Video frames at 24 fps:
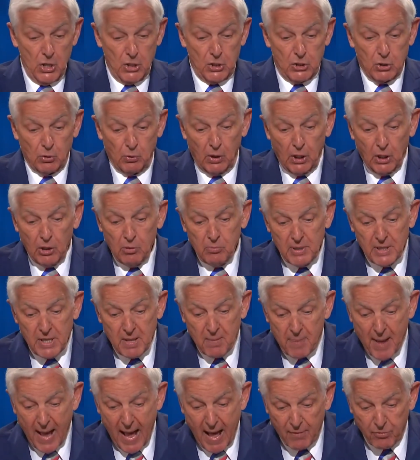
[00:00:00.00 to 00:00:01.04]
to illumine the
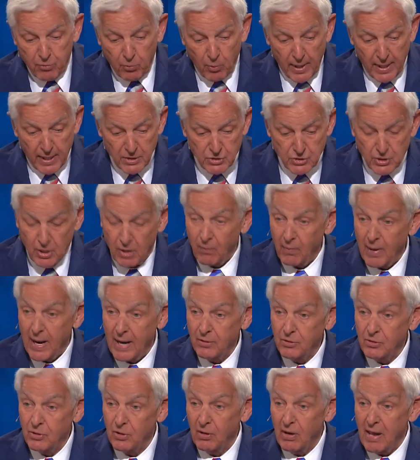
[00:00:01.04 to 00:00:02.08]
pathways
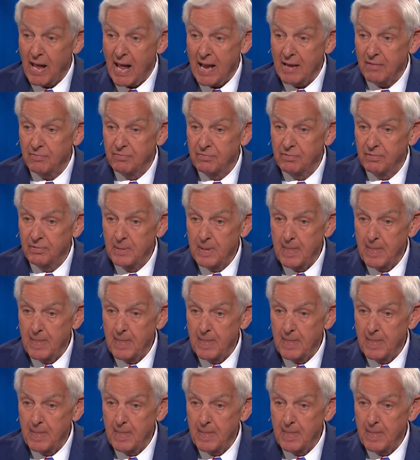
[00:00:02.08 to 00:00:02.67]
around your life.